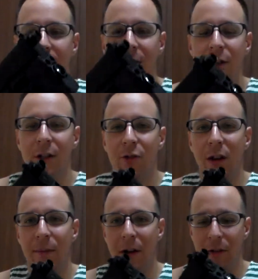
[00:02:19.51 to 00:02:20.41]
on, you can
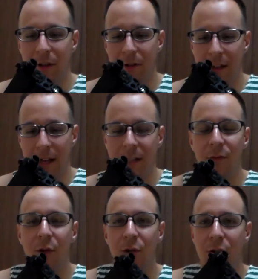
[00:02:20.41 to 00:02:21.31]
swap it out with other lights
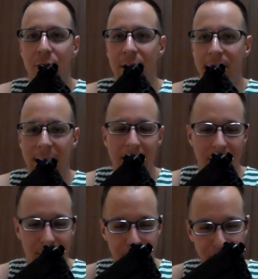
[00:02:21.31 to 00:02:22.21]
if you so
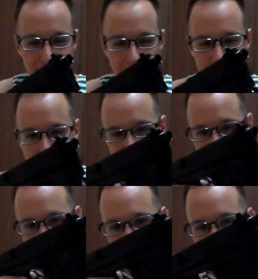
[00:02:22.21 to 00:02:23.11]
desire.
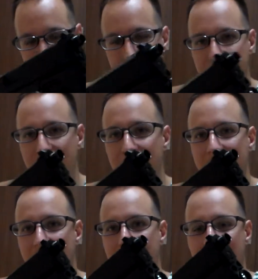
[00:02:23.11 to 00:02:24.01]
But yeah, screw
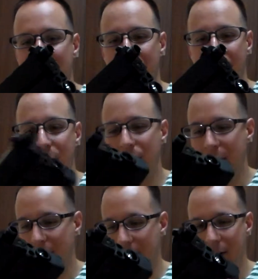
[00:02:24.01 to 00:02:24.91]
that back in real
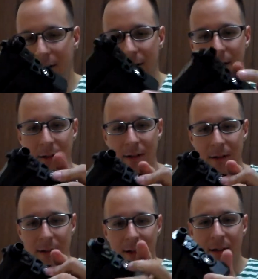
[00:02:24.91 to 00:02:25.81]
quick.
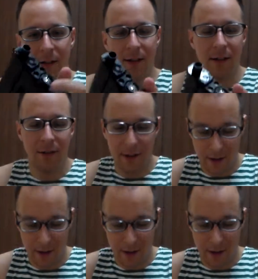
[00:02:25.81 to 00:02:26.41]
Let's see if I